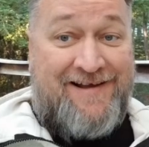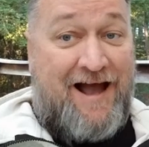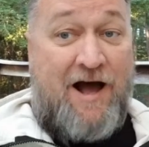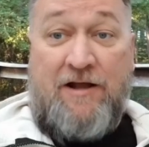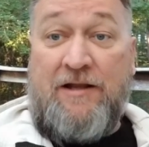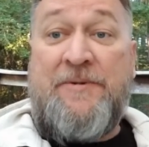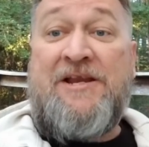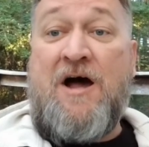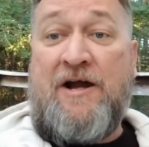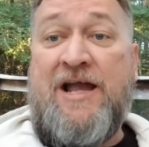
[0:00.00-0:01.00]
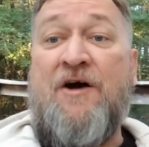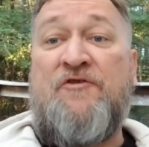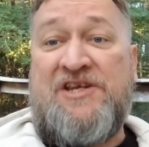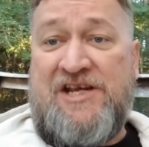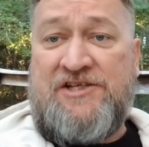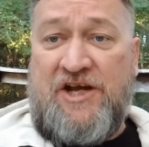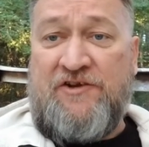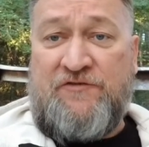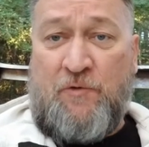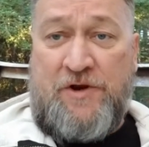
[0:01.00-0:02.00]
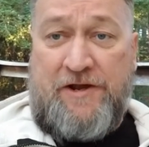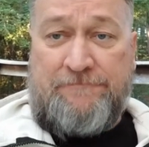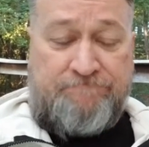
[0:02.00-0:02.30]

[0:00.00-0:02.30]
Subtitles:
let me knock out the details for you.